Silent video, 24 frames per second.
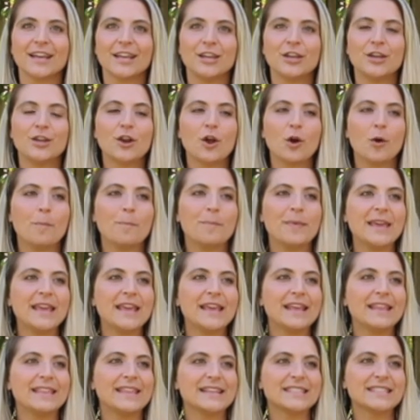you know,
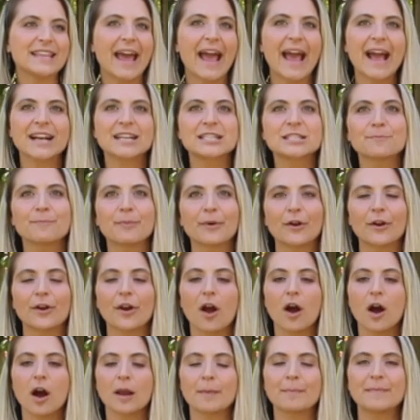be this expert
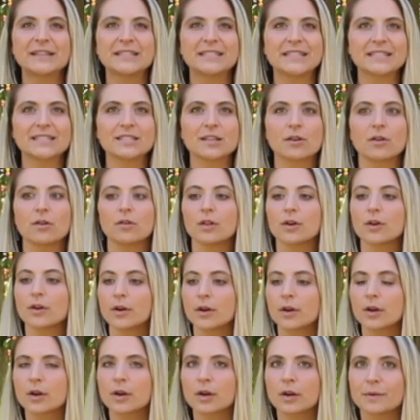on medicinal
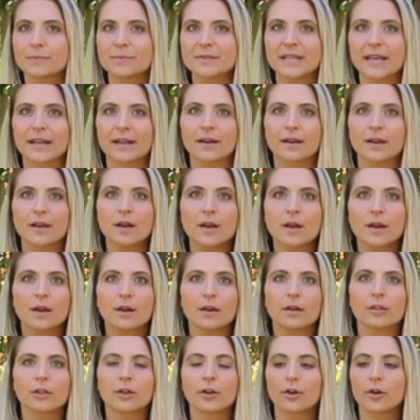herbs
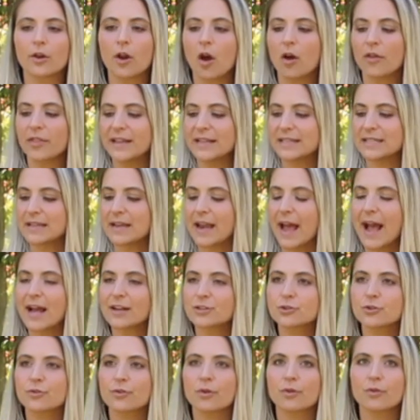and learn all these
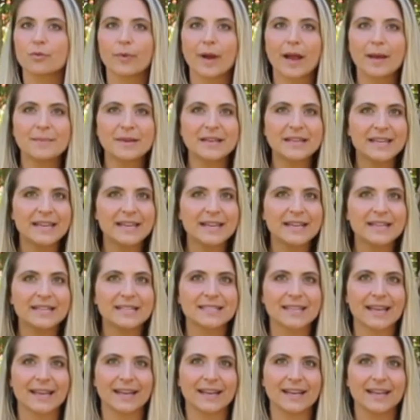natural
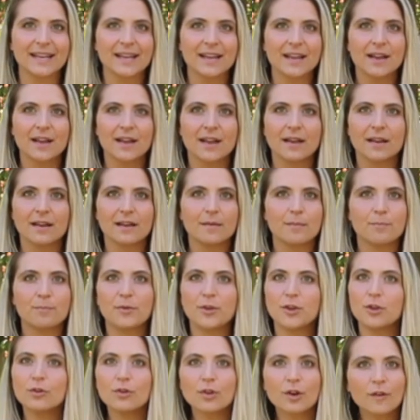remedies and
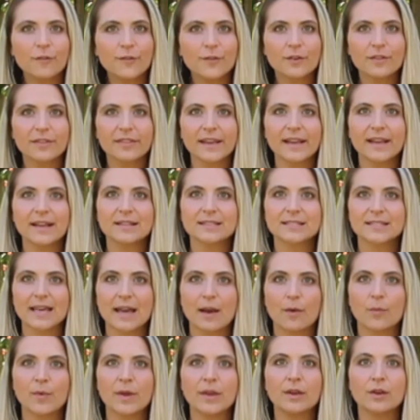beautiful things
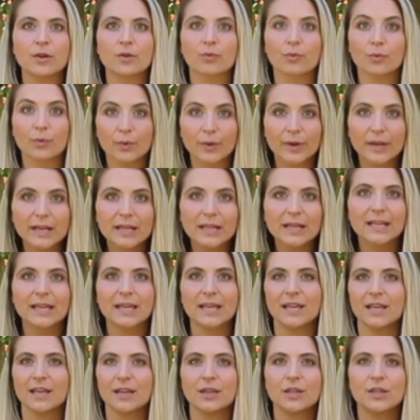that we could
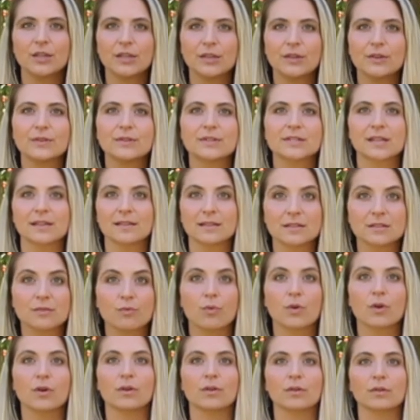really use in this
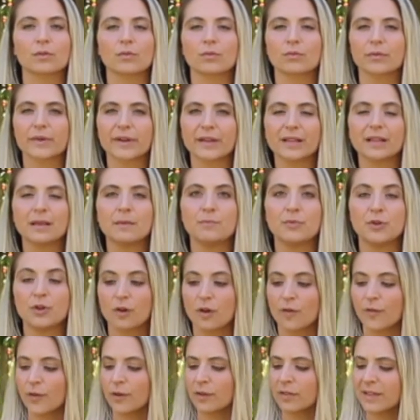world, really
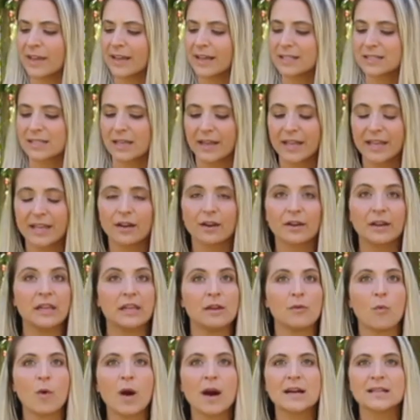beautiful things. And here
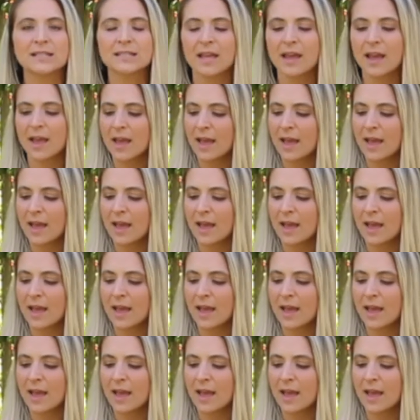he was